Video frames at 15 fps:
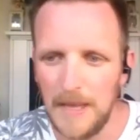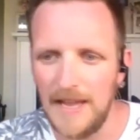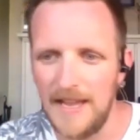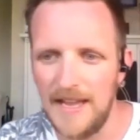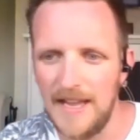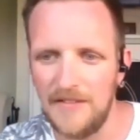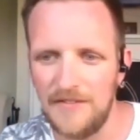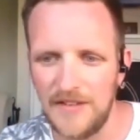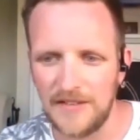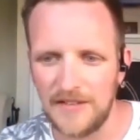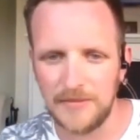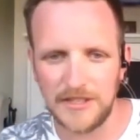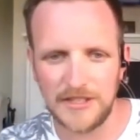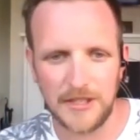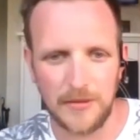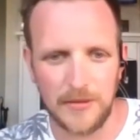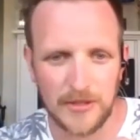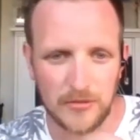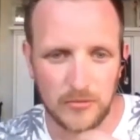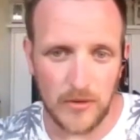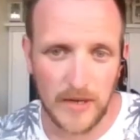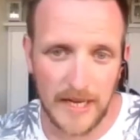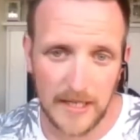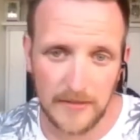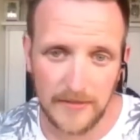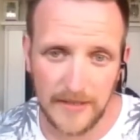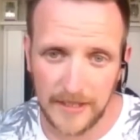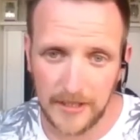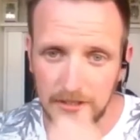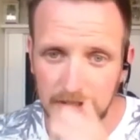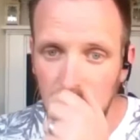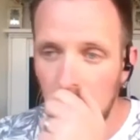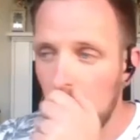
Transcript: Perfect from the two of you, really, really good.